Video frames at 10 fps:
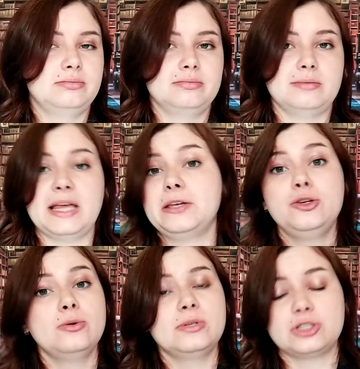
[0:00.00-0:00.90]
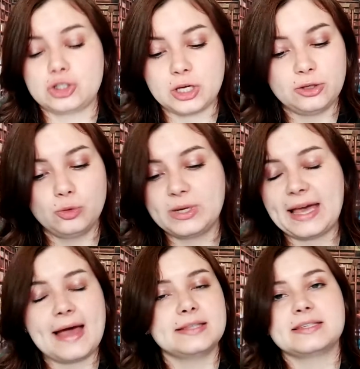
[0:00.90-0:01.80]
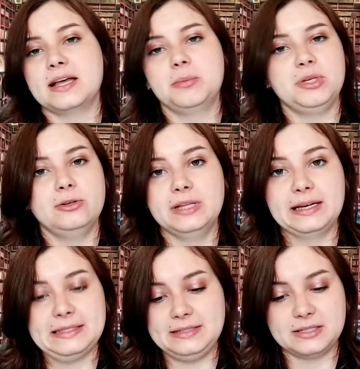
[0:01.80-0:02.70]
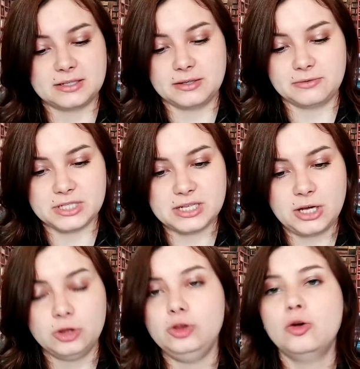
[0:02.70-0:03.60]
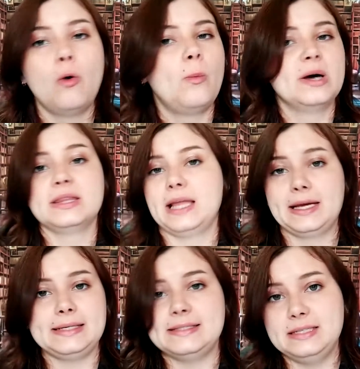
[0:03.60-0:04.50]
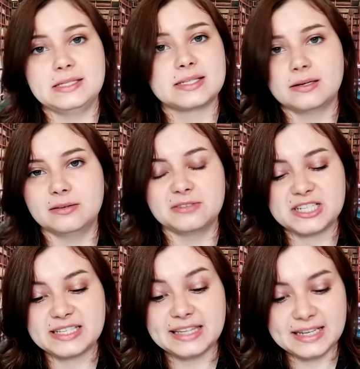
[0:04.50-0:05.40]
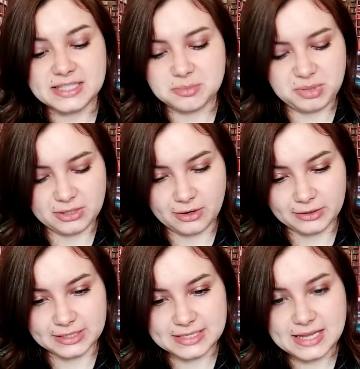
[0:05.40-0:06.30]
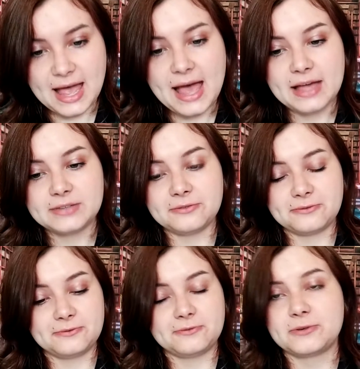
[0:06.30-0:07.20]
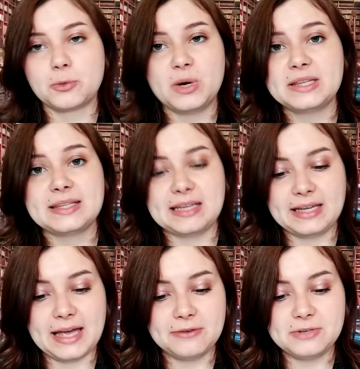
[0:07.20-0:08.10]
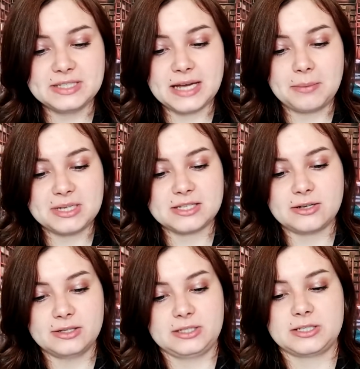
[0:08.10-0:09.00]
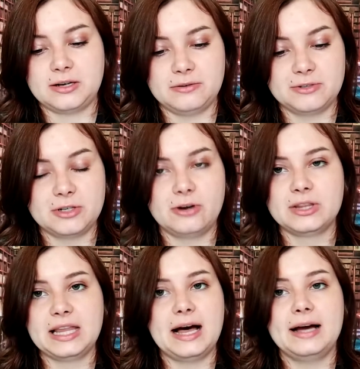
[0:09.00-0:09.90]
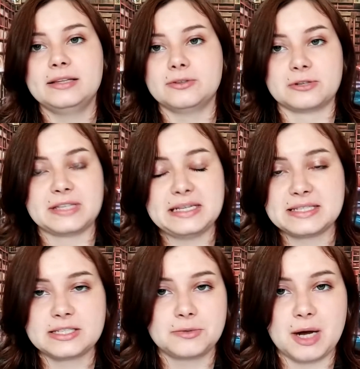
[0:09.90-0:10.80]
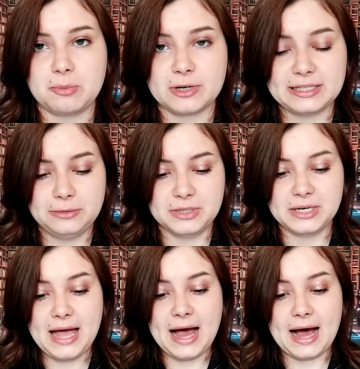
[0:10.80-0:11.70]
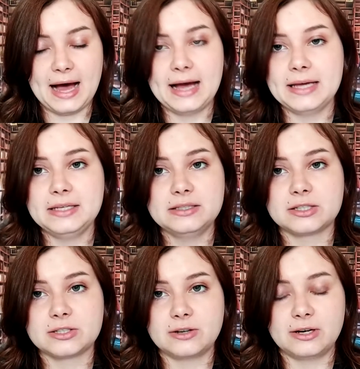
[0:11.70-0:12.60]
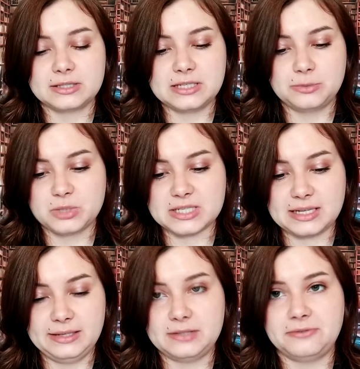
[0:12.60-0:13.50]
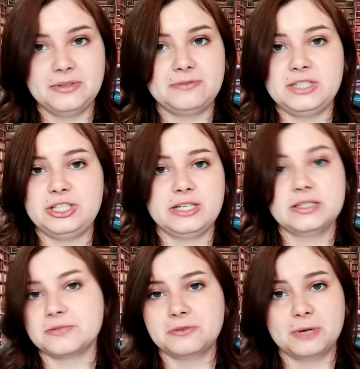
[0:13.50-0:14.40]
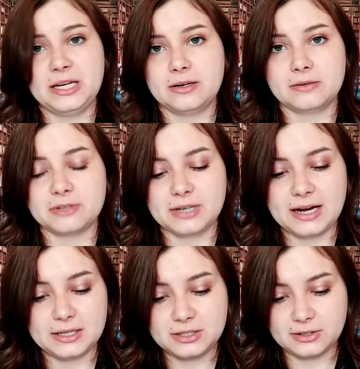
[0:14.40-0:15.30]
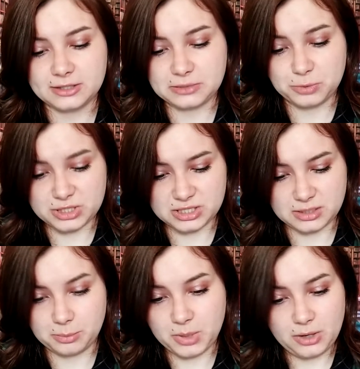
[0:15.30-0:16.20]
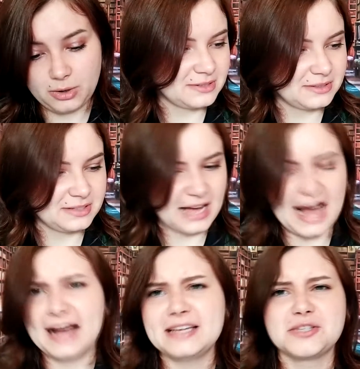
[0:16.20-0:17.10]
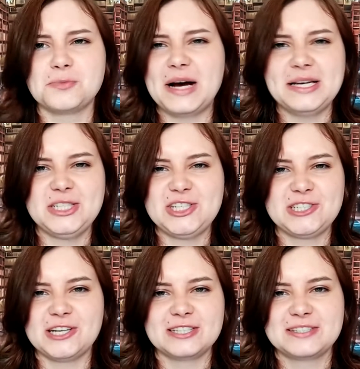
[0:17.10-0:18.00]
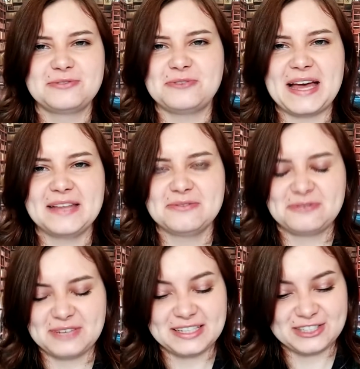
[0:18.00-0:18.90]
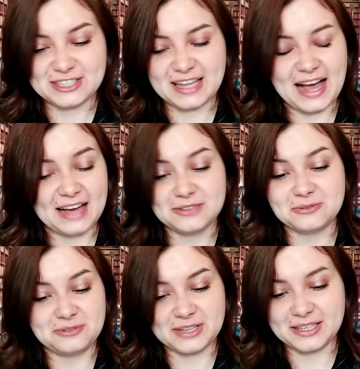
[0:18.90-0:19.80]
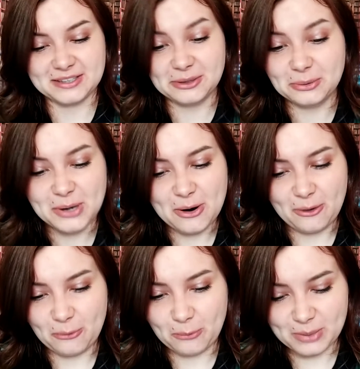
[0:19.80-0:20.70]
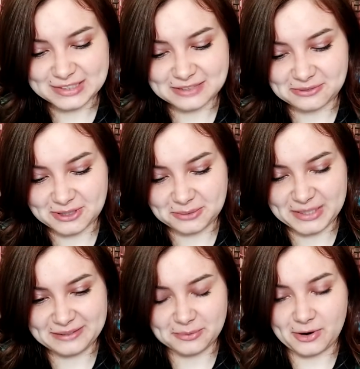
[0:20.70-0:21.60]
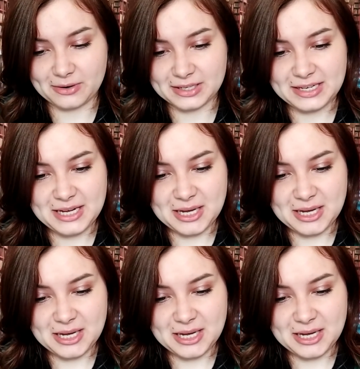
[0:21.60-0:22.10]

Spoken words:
Like, you can't tell me you like these covers. No one liked these covers, let's be honest. For one thing, every time I saw this cover online or on Instagram or anywhere, I thought it was like the 50 Shades of Grey cover. I thought it was some Eyes Wide Shut fan fiction. I don't fucking know what the fuck went wrong.